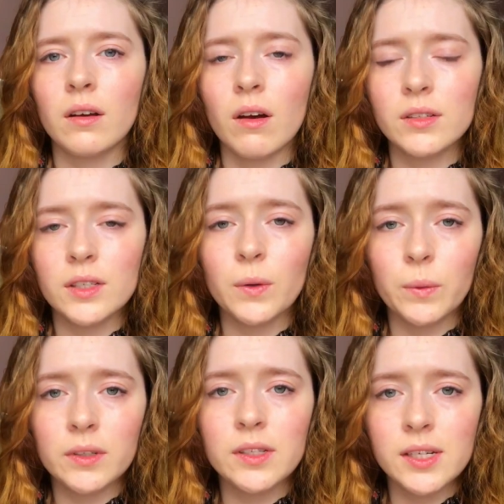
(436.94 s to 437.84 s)

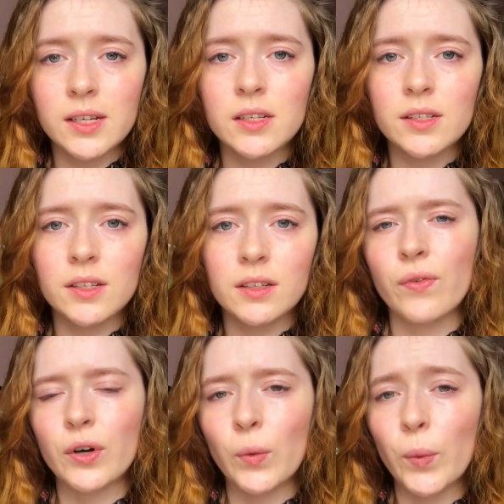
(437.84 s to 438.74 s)
consequences
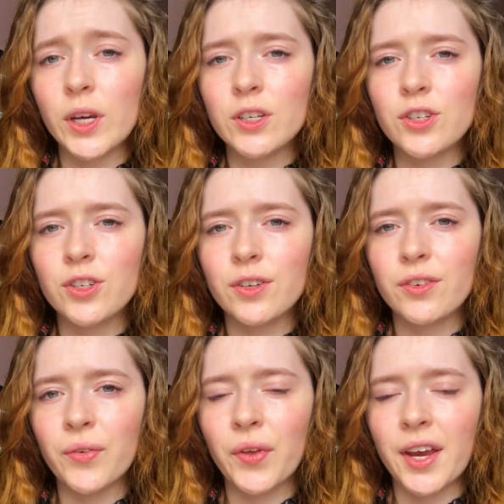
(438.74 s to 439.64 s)
for which
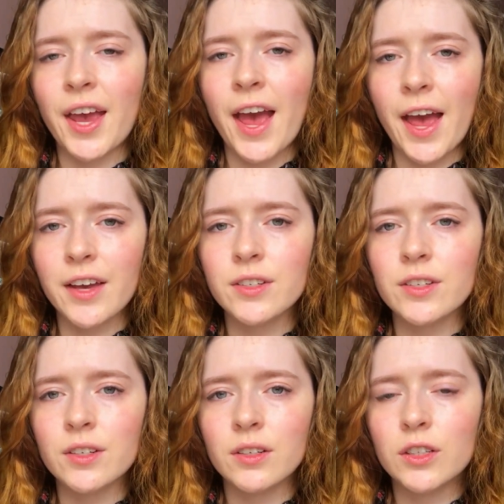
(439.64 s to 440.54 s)
they had
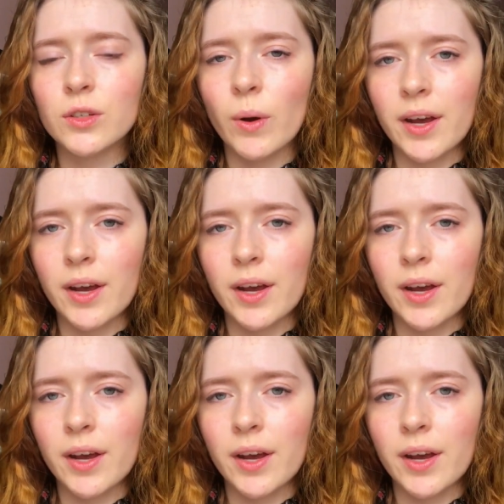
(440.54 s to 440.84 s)
to